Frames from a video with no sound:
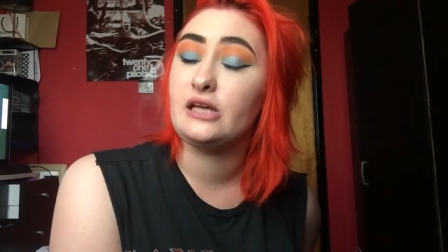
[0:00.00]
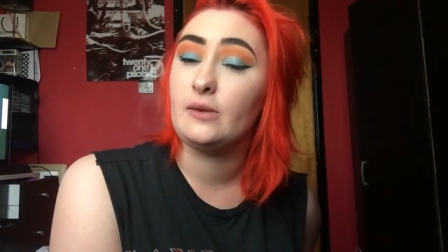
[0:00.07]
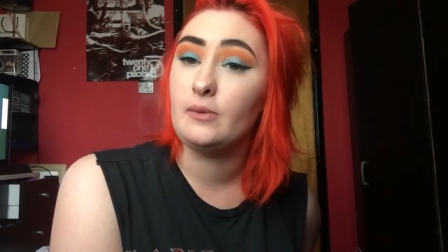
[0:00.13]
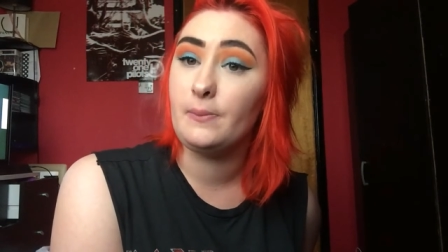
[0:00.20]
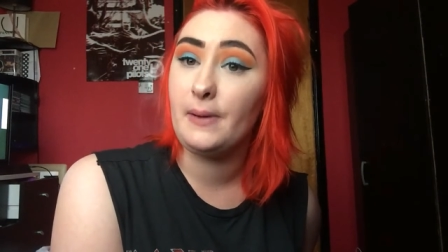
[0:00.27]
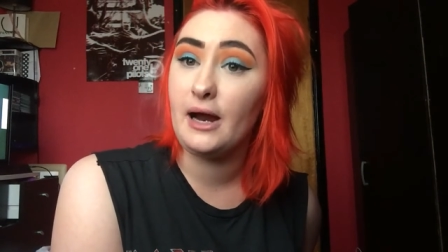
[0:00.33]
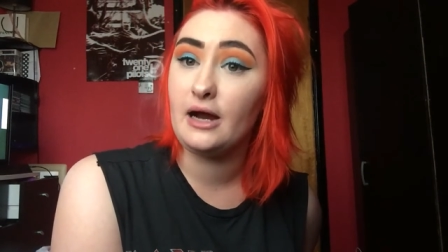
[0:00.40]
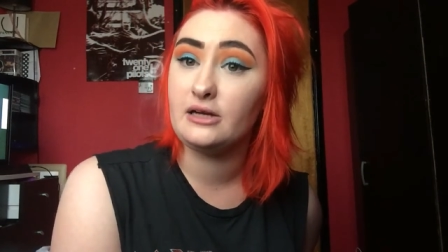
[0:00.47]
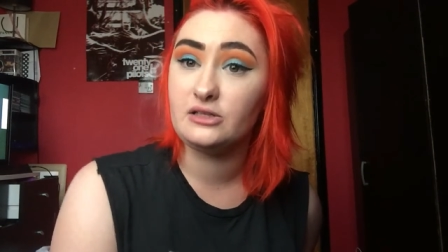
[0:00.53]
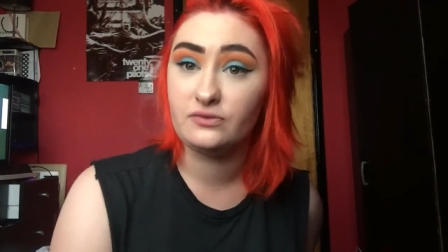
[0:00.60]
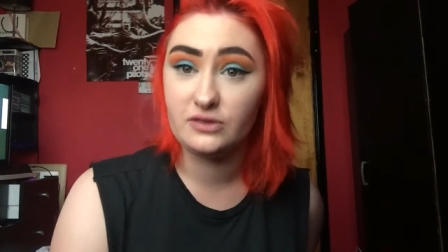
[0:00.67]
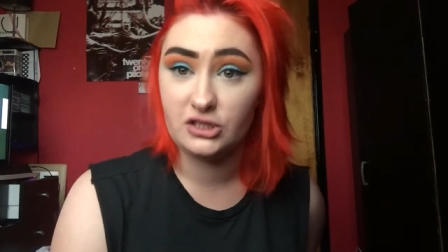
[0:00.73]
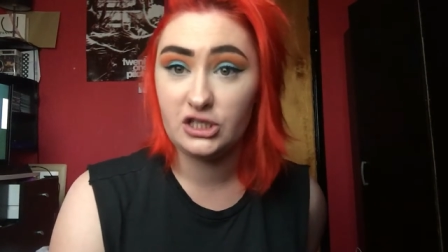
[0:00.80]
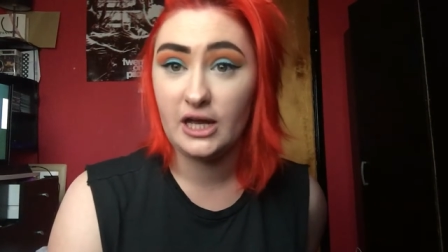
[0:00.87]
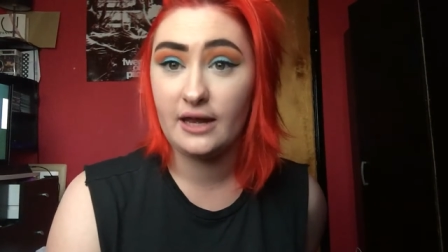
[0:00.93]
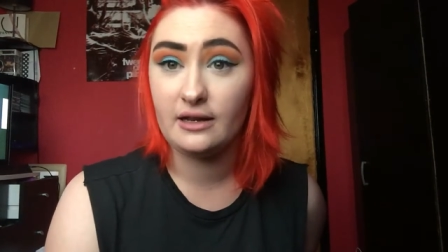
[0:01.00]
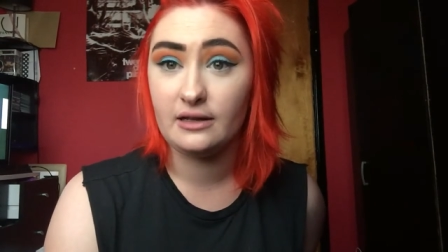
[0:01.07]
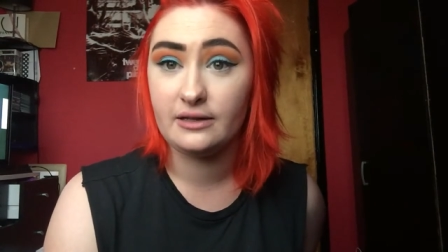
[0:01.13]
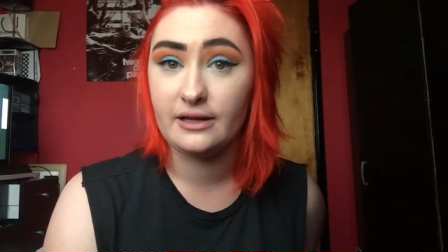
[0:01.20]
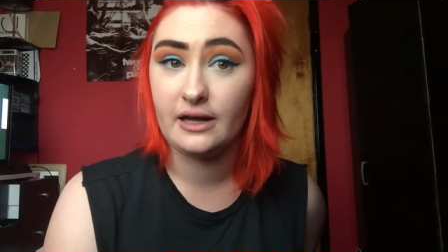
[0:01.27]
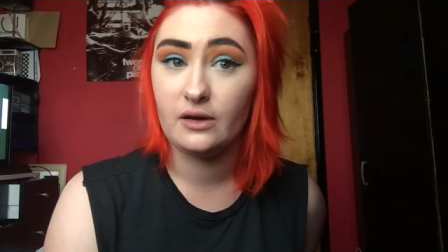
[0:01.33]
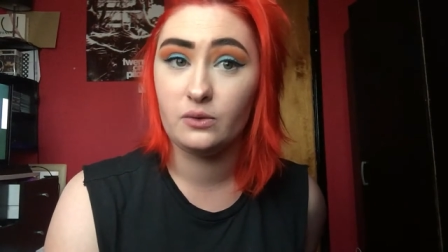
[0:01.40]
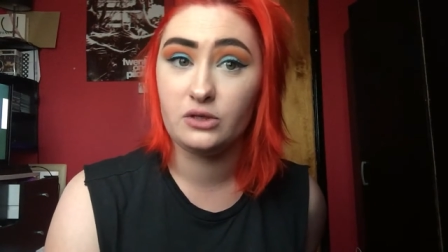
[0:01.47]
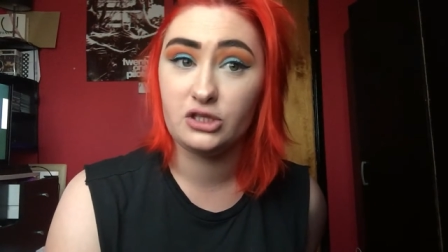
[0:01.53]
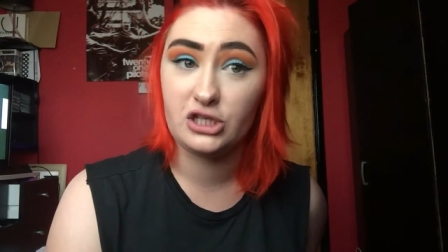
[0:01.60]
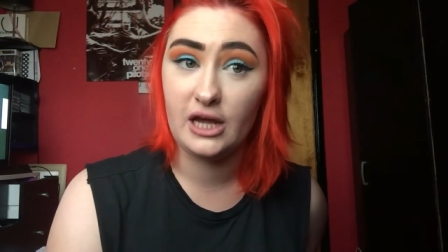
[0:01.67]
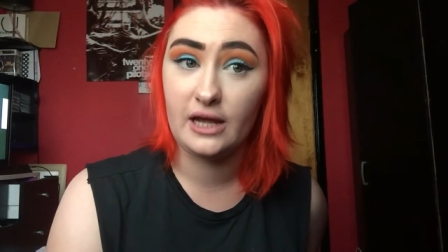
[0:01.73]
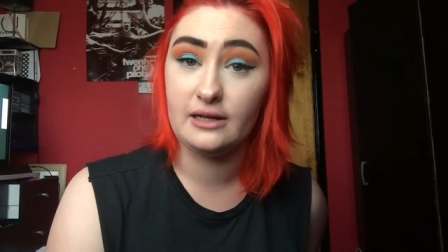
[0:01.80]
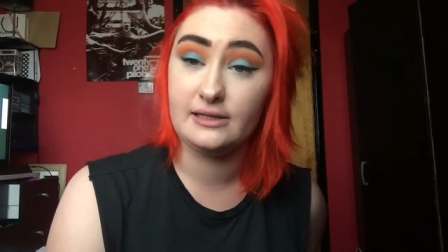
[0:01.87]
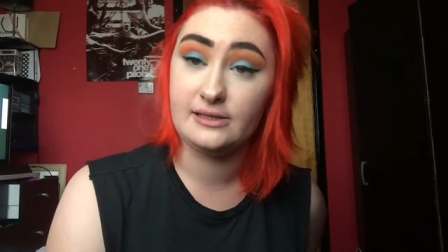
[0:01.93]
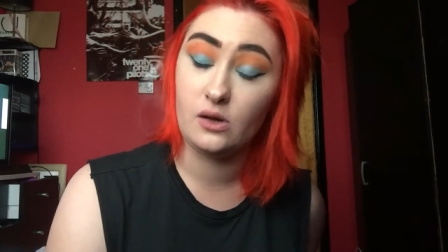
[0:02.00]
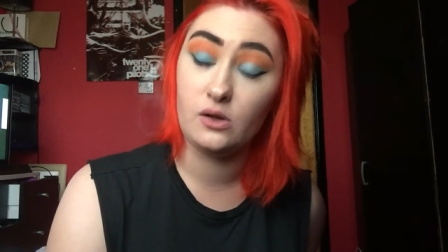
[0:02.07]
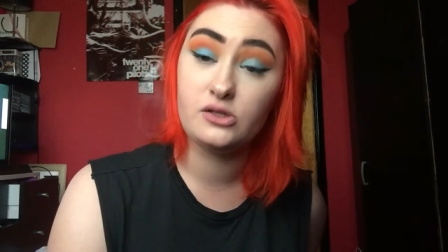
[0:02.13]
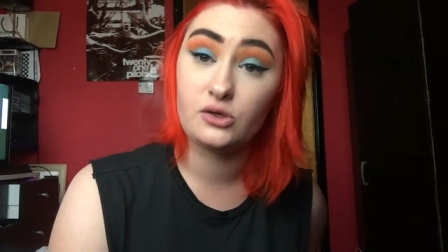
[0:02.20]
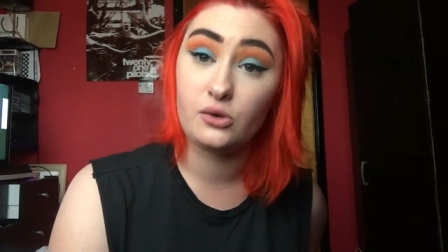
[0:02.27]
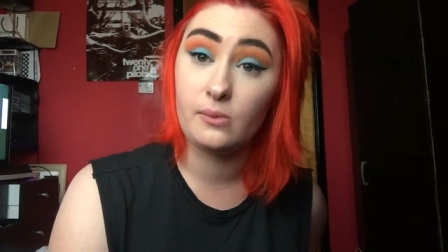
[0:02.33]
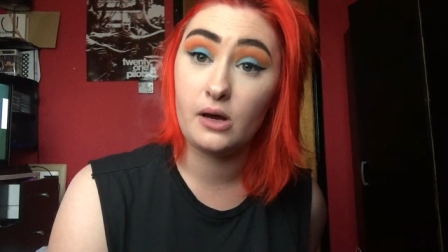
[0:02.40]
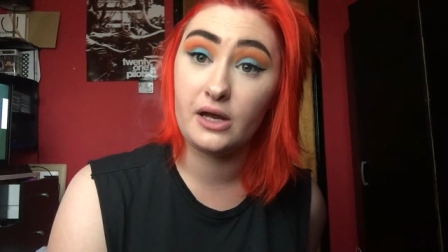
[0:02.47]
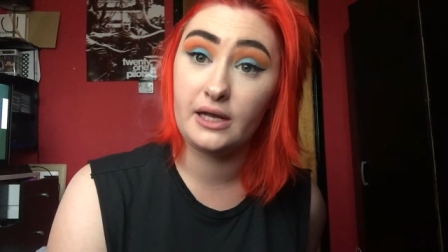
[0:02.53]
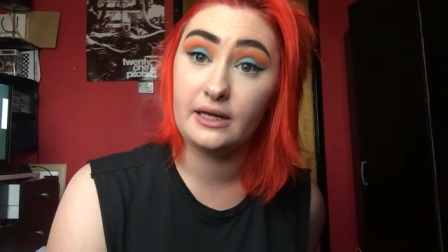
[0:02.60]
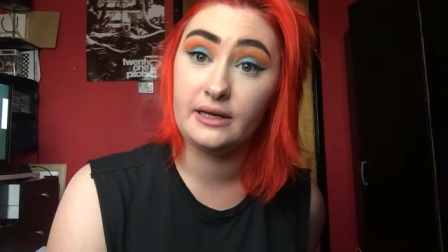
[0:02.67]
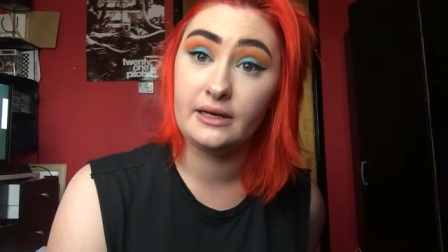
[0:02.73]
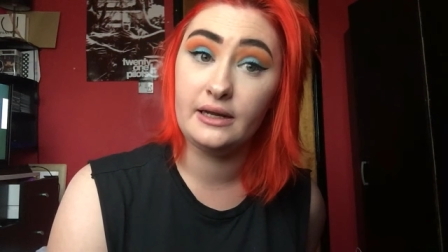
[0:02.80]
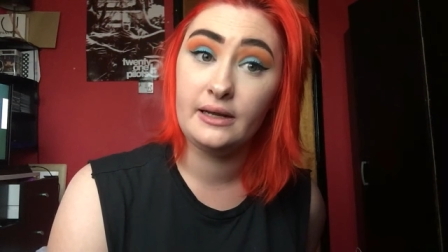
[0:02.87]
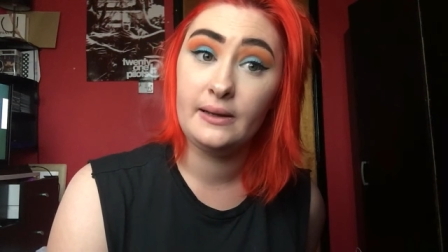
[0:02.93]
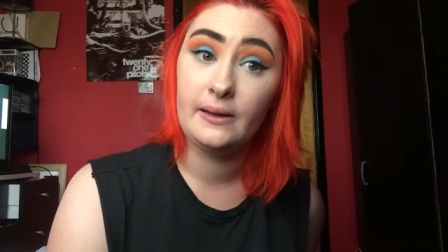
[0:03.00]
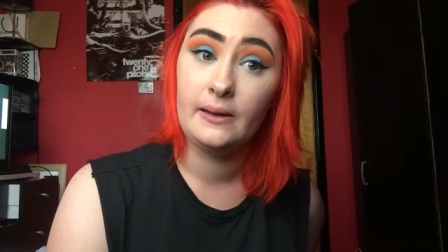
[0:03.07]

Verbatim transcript: I'm a part of the channel now, the channel is also mine.